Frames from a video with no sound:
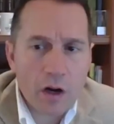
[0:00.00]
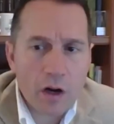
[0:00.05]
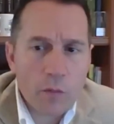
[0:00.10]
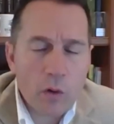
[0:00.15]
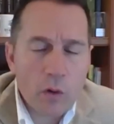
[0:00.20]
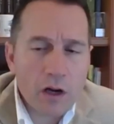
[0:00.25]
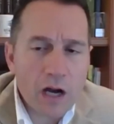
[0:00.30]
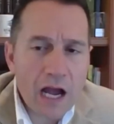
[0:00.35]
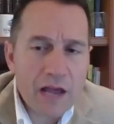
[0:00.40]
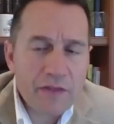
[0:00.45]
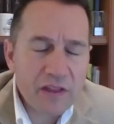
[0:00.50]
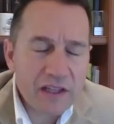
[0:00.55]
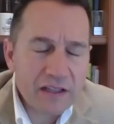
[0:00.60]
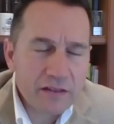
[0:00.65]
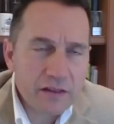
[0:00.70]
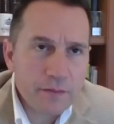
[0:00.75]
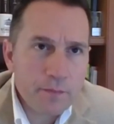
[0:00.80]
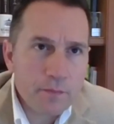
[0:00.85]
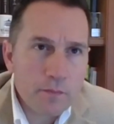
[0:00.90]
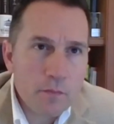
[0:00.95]
Well, I think
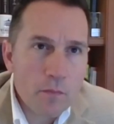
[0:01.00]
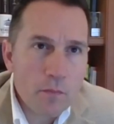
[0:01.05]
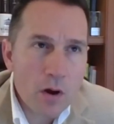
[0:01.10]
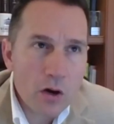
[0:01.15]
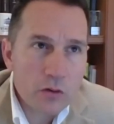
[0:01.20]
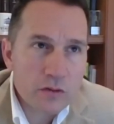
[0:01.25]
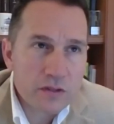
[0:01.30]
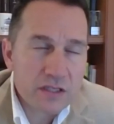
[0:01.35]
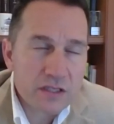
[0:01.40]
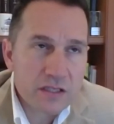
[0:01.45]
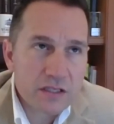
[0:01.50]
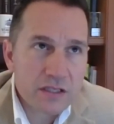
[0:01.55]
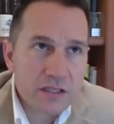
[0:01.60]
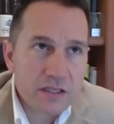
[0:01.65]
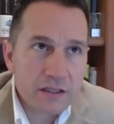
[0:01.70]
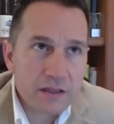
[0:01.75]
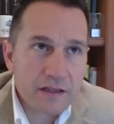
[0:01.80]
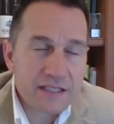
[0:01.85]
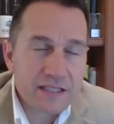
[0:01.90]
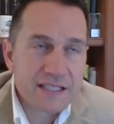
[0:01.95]
the most,
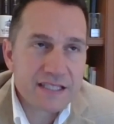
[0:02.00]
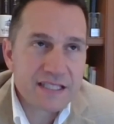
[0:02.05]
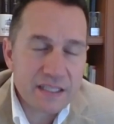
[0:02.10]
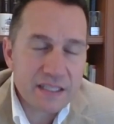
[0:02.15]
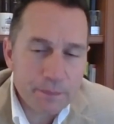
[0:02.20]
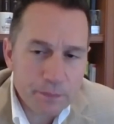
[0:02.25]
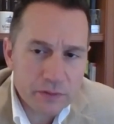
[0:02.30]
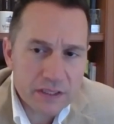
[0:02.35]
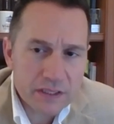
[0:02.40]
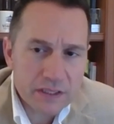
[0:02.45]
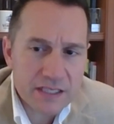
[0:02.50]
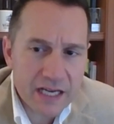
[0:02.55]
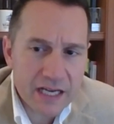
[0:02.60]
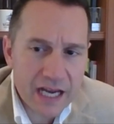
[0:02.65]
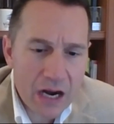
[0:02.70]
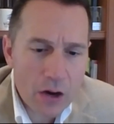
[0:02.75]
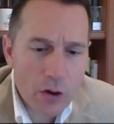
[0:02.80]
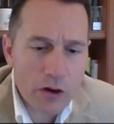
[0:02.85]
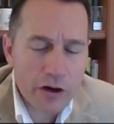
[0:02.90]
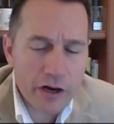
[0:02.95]
the simplest
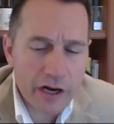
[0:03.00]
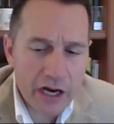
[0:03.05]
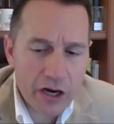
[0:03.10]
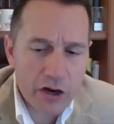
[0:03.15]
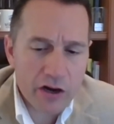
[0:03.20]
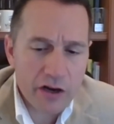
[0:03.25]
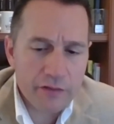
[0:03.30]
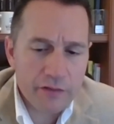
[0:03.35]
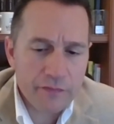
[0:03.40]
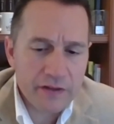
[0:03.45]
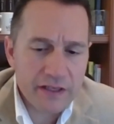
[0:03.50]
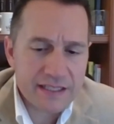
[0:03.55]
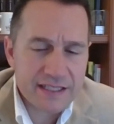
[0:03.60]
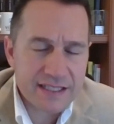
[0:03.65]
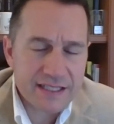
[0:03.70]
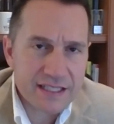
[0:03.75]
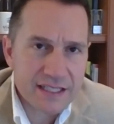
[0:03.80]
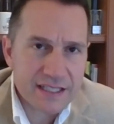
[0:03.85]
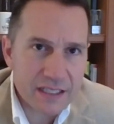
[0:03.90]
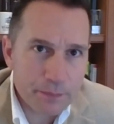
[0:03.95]
counter narrative is
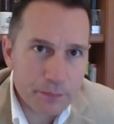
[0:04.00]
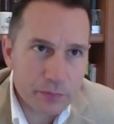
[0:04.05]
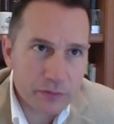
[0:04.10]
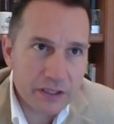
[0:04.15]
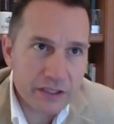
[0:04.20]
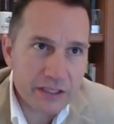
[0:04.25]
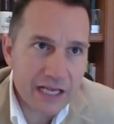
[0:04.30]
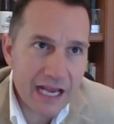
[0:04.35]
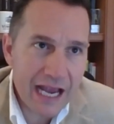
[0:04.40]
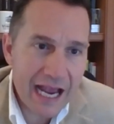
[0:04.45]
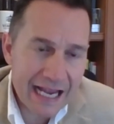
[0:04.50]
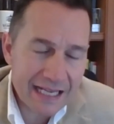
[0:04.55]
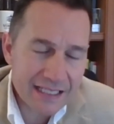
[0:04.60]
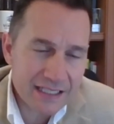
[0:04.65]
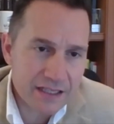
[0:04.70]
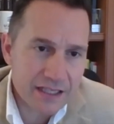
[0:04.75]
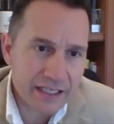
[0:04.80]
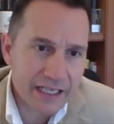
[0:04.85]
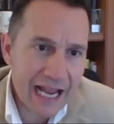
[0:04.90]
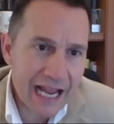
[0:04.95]
simply to ask
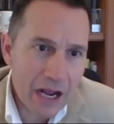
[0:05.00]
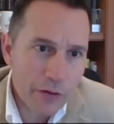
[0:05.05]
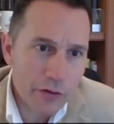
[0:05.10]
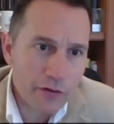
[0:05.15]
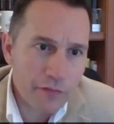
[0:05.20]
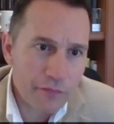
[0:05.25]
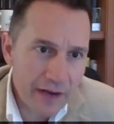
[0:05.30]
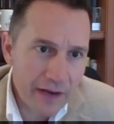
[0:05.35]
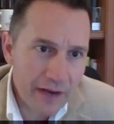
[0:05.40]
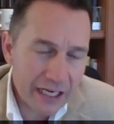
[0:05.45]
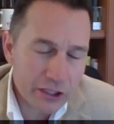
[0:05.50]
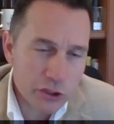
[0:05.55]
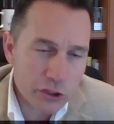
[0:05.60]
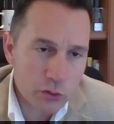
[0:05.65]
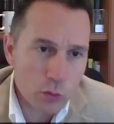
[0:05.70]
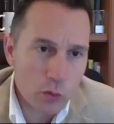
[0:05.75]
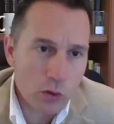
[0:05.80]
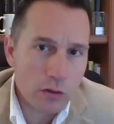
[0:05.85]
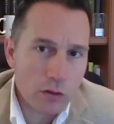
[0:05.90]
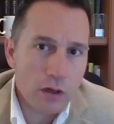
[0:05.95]
the
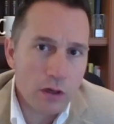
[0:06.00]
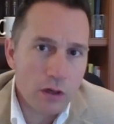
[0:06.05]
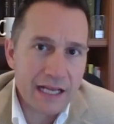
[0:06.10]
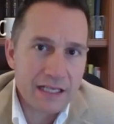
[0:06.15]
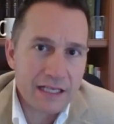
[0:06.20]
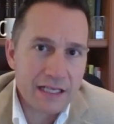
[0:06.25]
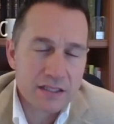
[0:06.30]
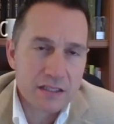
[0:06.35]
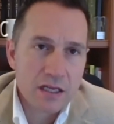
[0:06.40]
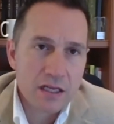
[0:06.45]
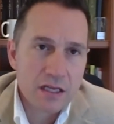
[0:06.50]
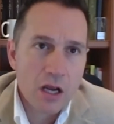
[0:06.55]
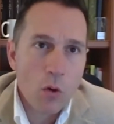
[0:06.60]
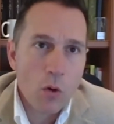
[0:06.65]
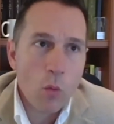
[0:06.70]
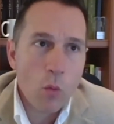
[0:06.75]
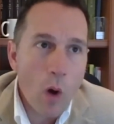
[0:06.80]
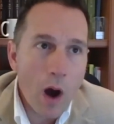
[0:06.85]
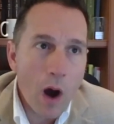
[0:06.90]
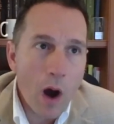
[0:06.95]
counterfactual as
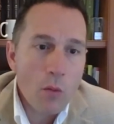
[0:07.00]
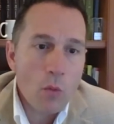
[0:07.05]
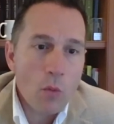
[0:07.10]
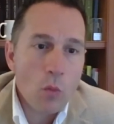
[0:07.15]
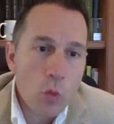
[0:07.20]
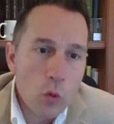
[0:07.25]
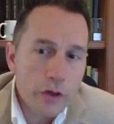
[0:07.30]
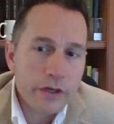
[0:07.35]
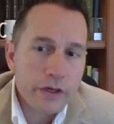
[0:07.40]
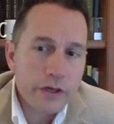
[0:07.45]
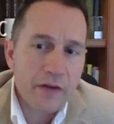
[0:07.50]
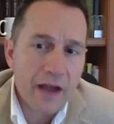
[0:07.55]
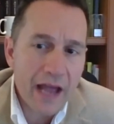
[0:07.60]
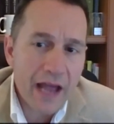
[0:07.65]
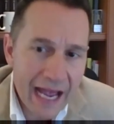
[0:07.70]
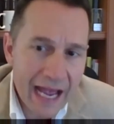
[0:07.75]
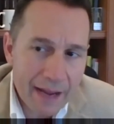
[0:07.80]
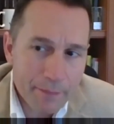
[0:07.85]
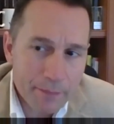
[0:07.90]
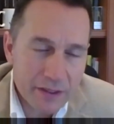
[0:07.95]
what would have
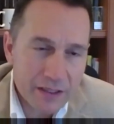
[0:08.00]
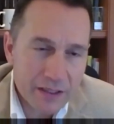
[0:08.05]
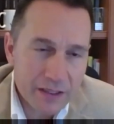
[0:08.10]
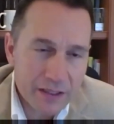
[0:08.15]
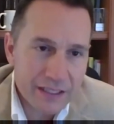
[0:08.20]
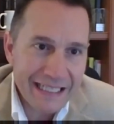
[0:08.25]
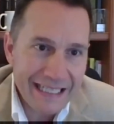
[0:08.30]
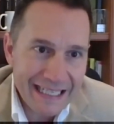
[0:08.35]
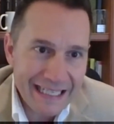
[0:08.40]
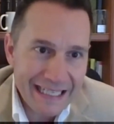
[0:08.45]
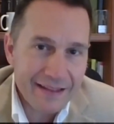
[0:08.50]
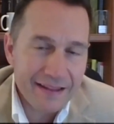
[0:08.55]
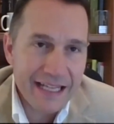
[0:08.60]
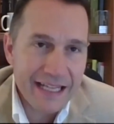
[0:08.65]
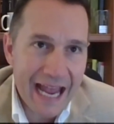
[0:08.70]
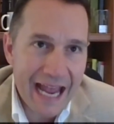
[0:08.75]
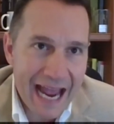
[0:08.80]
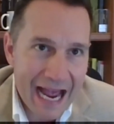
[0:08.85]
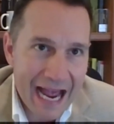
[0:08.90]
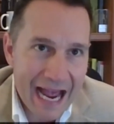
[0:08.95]
happened in
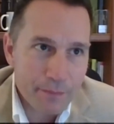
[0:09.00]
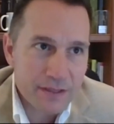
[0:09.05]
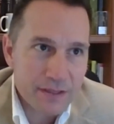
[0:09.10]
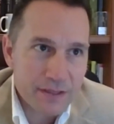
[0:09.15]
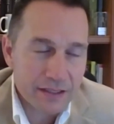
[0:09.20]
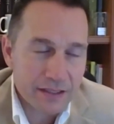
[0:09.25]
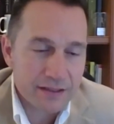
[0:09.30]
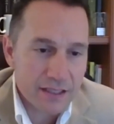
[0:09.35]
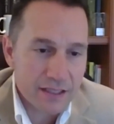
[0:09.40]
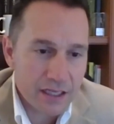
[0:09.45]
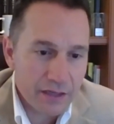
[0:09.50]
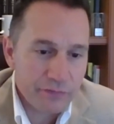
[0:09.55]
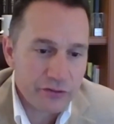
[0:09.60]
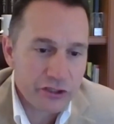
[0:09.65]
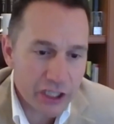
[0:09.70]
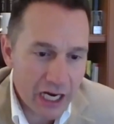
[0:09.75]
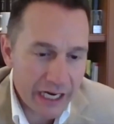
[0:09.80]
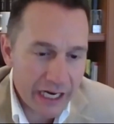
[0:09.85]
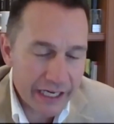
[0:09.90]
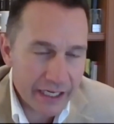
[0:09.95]
the absence of
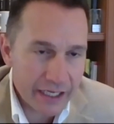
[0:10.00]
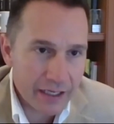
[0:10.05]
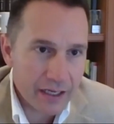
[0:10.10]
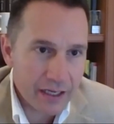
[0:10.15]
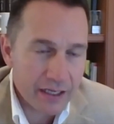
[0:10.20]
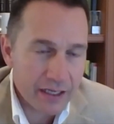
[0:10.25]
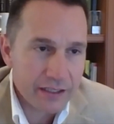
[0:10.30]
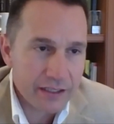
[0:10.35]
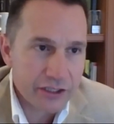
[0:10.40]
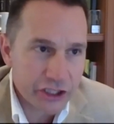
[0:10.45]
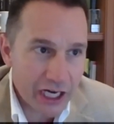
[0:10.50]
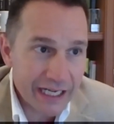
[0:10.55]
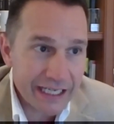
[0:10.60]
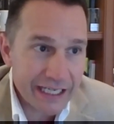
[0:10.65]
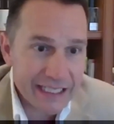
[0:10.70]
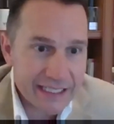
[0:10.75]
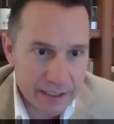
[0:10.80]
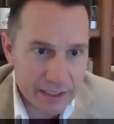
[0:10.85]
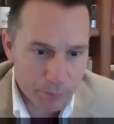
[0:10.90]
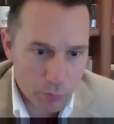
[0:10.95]
China,
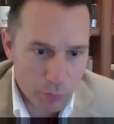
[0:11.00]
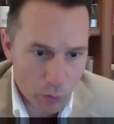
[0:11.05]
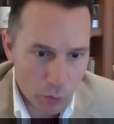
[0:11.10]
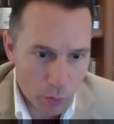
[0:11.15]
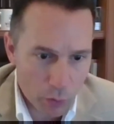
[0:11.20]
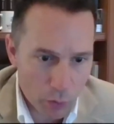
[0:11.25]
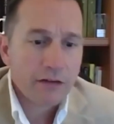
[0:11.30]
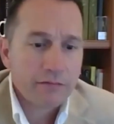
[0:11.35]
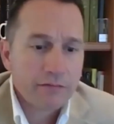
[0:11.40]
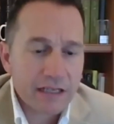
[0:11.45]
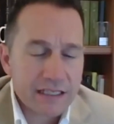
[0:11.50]
Chinese imports.